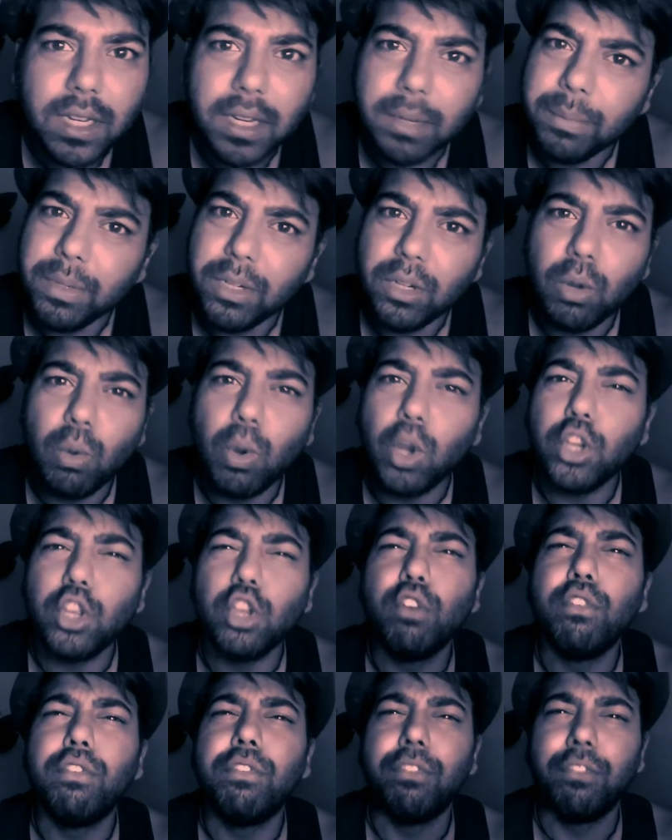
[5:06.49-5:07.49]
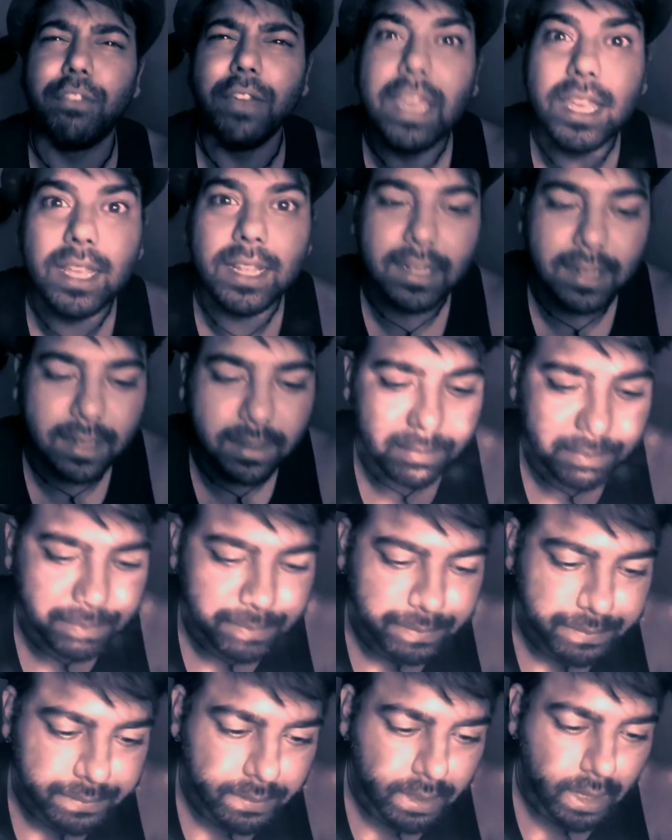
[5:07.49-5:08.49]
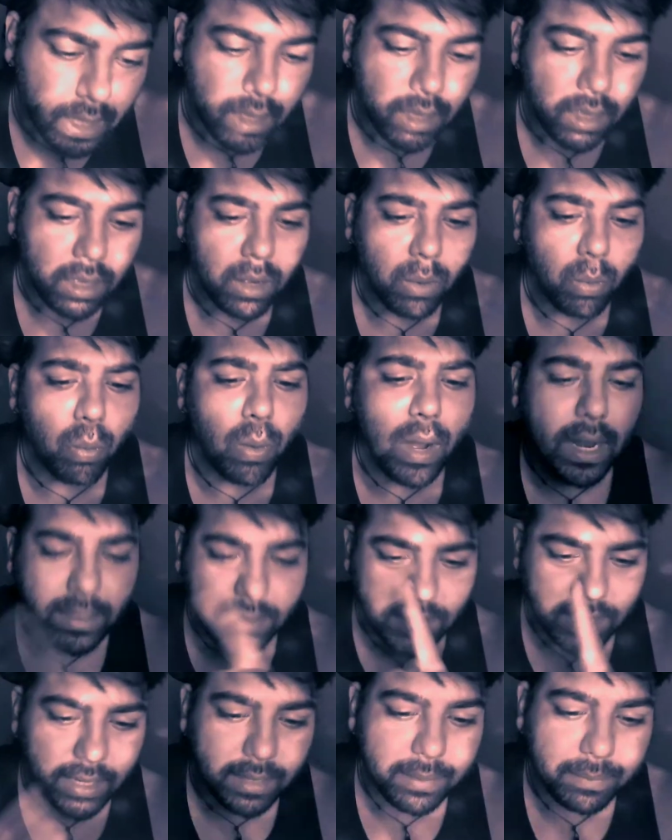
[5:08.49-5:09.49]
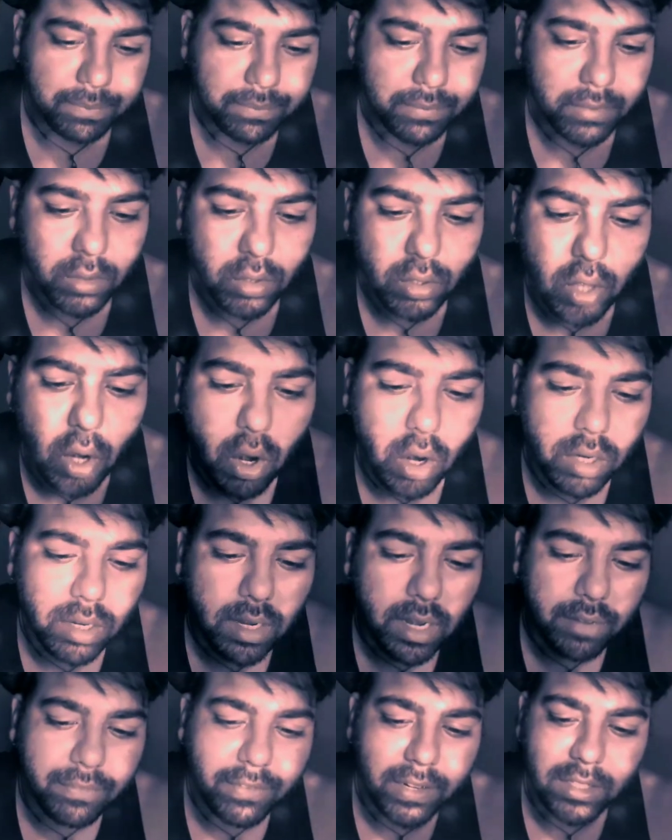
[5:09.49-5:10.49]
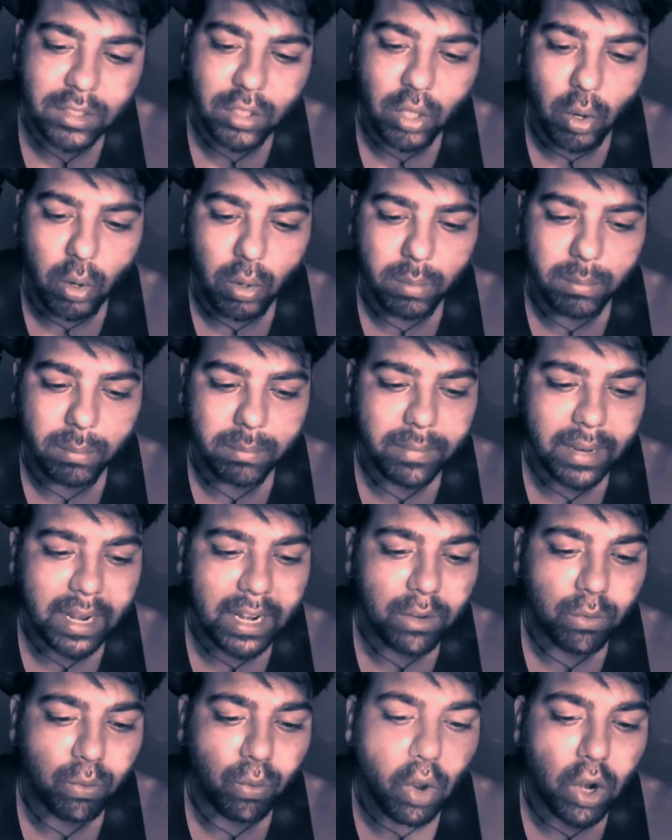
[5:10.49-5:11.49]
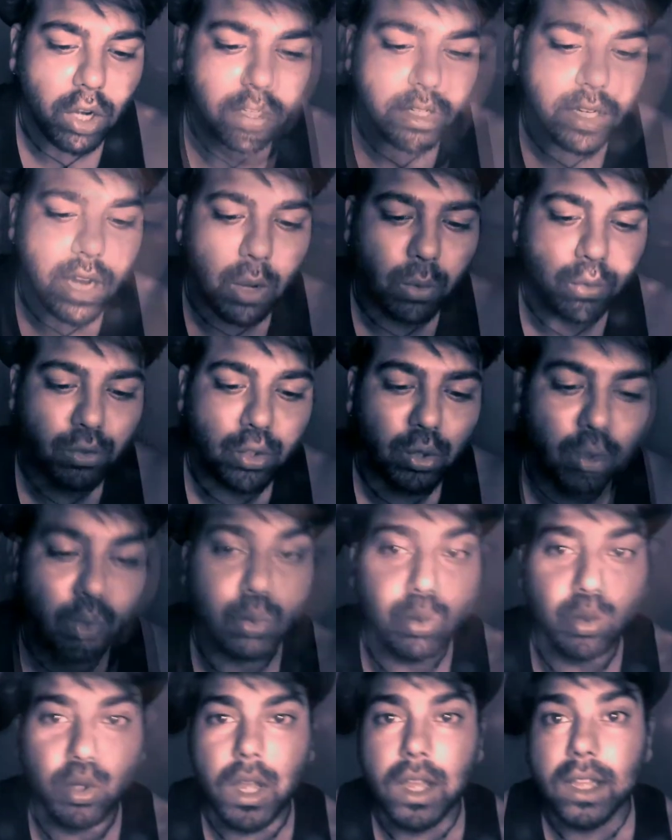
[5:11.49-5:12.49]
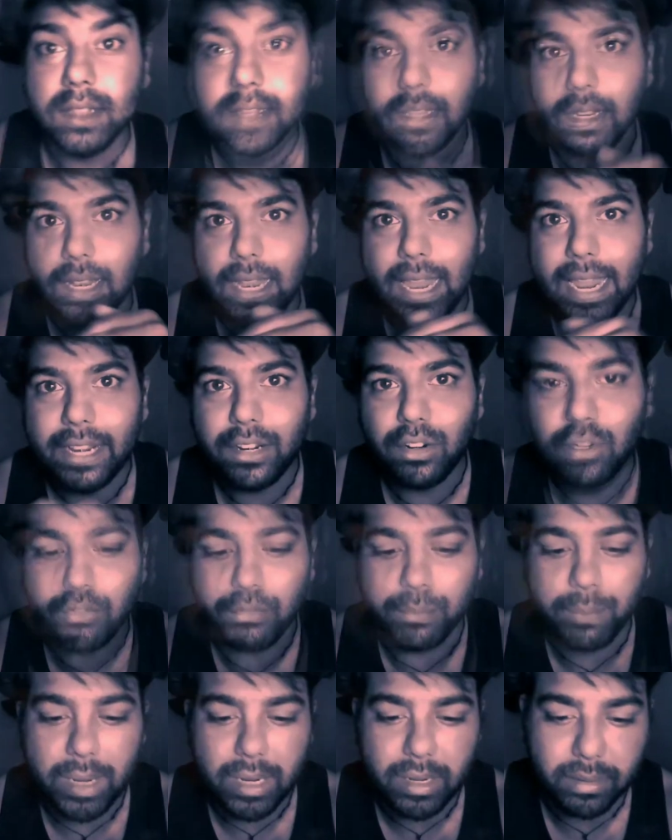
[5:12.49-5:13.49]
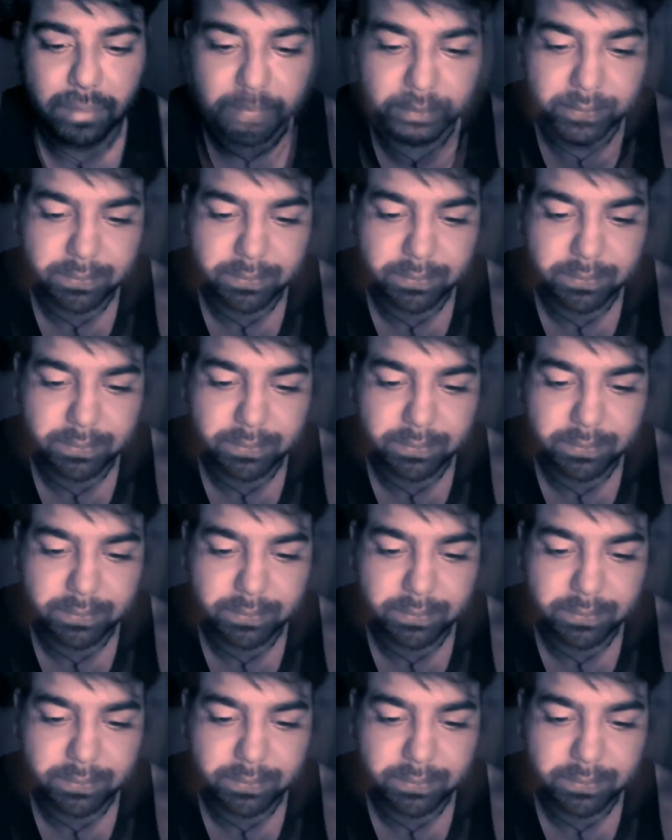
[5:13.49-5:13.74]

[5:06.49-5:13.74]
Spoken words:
Let me know what you feel. One time, Thor left his home and walked down through the land of men.